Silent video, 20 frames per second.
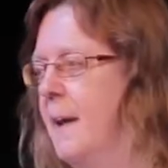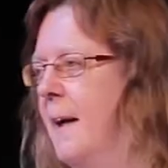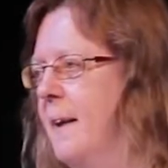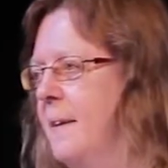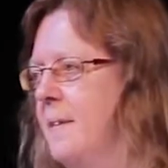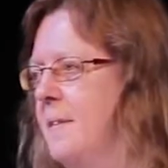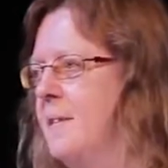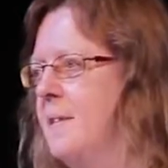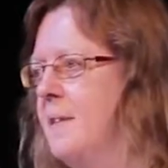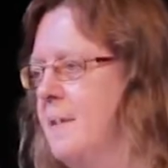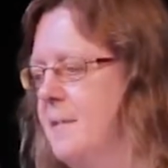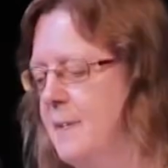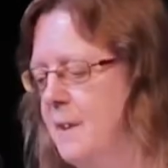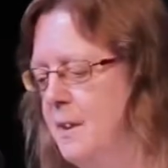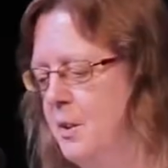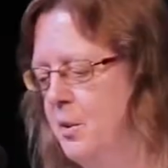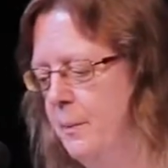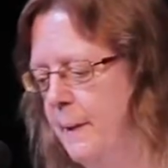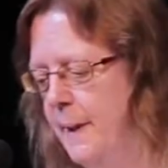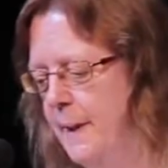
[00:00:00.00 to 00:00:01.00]
Hence, a
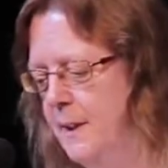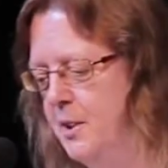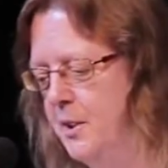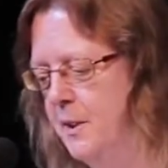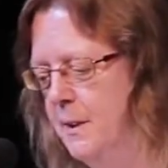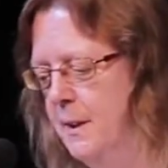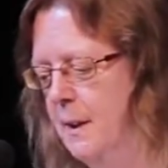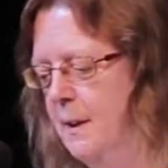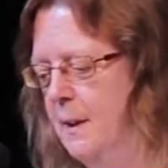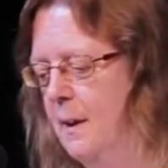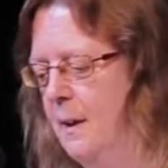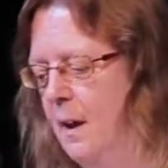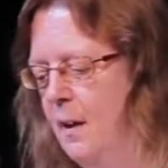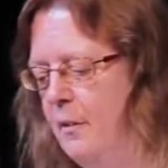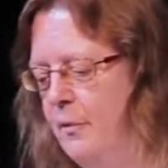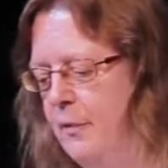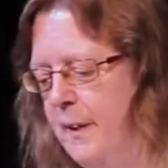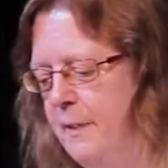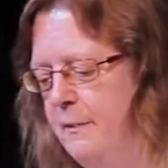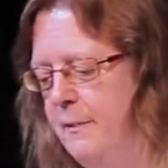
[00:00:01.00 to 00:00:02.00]
situation
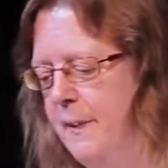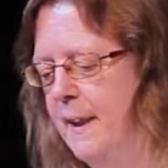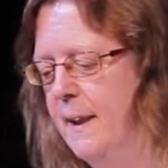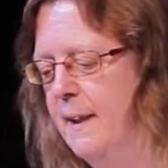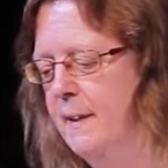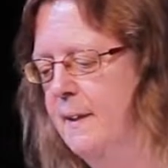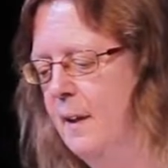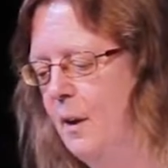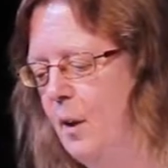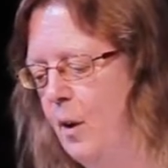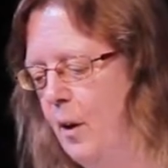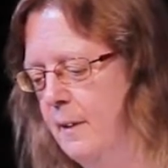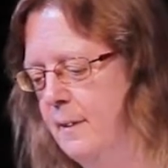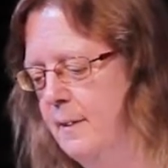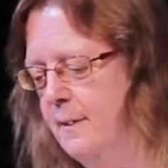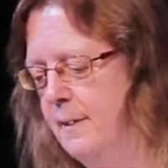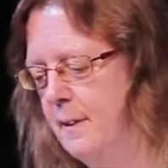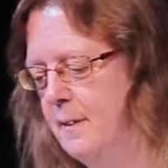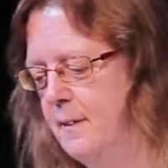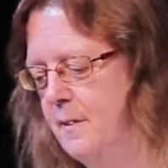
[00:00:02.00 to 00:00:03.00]
of living in the
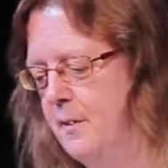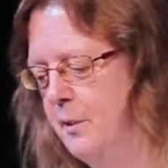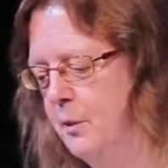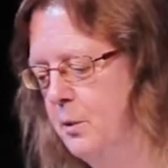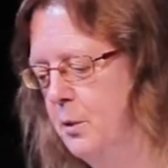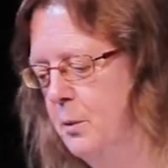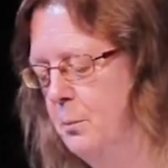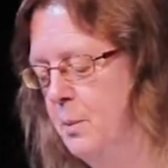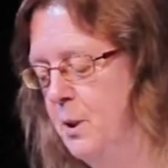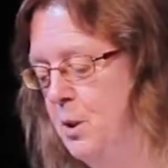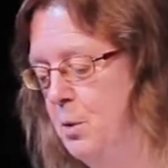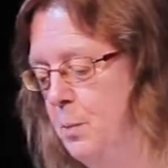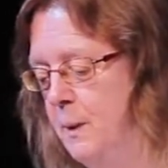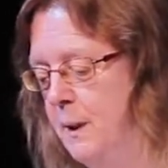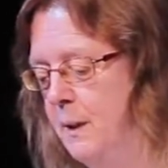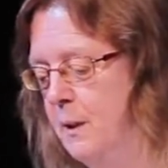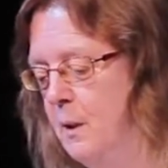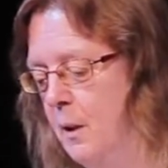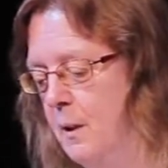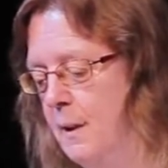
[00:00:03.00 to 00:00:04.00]
contact zone
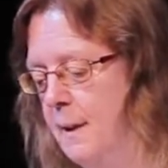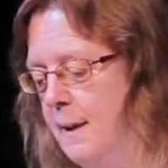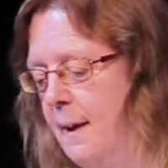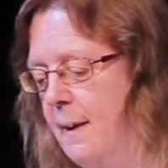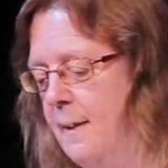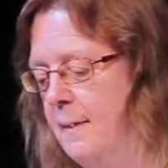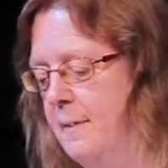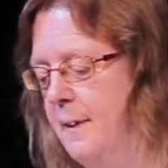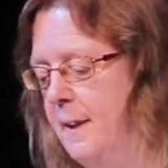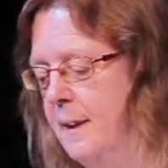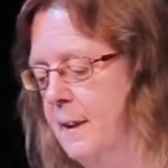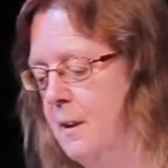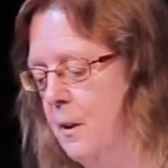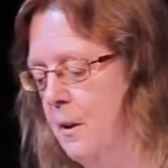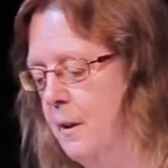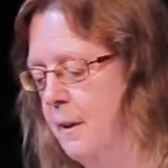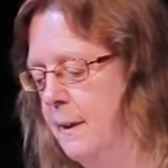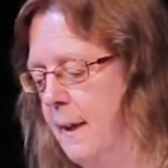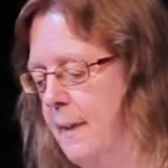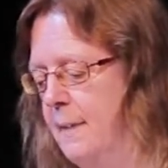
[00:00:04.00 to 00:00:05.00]
between colonizer and
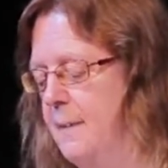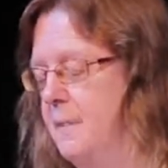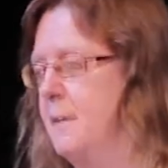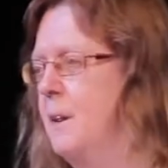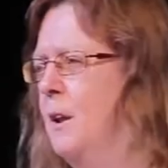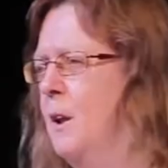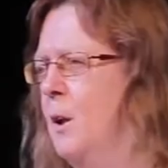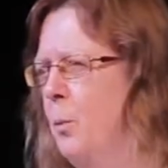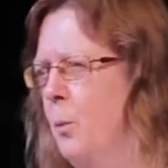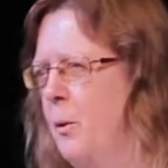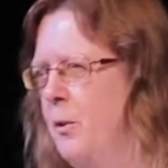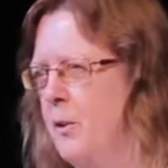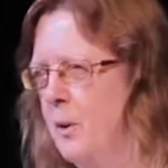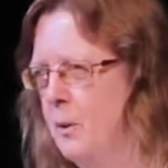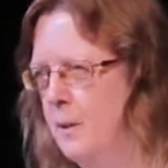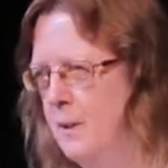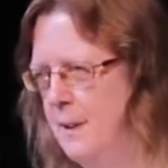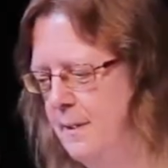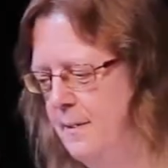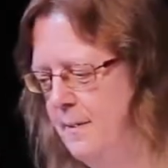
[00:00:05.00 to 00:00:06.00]
colonized with
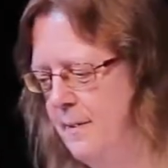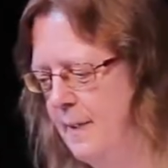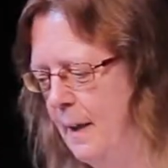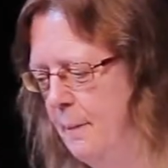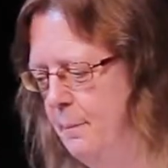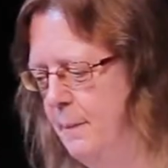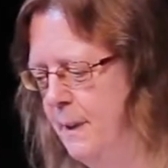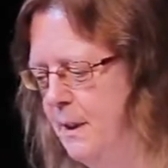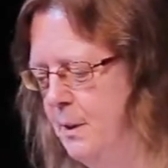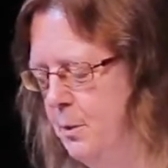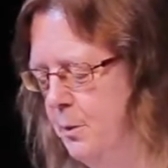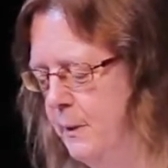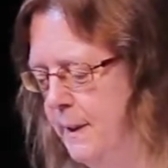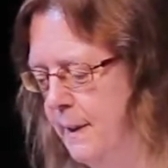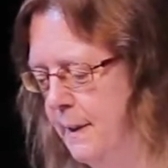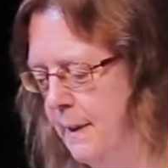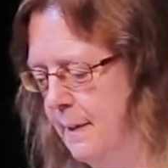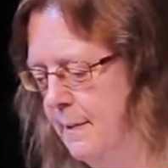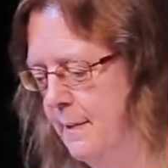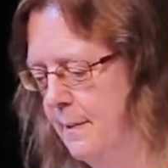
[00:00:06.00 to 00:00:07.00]
all its
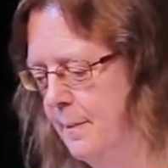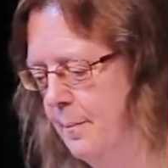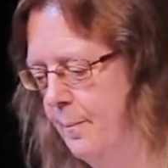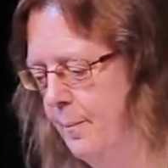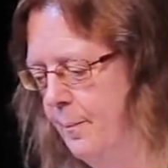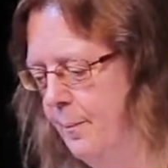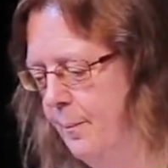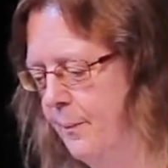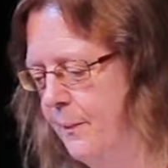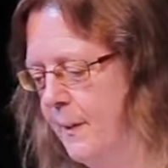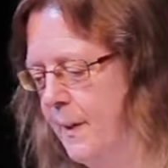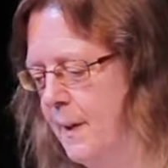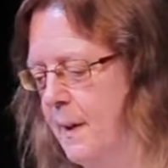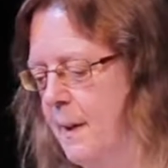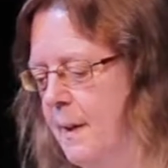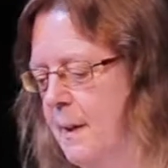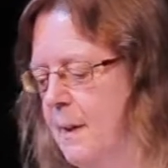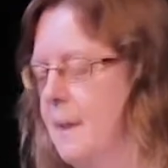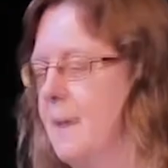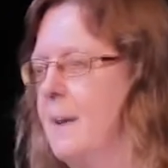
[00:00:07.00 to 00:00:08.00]
ambiguities.
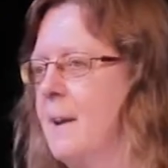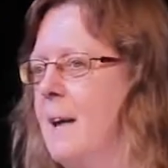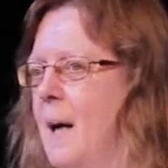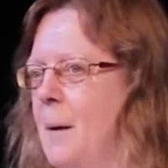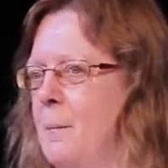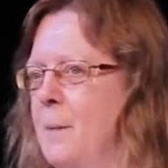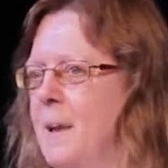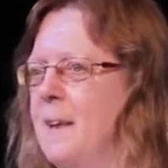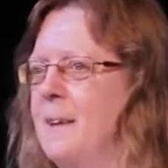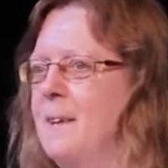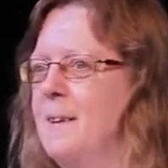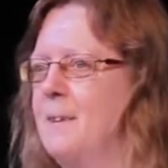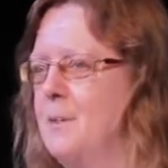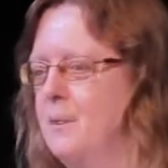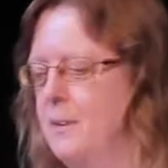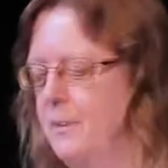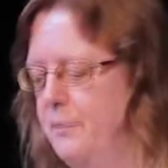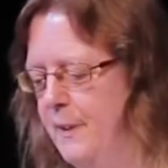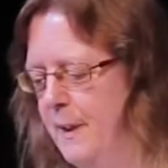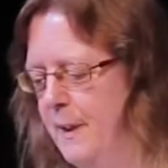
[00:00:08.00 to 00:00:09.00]
Coming to the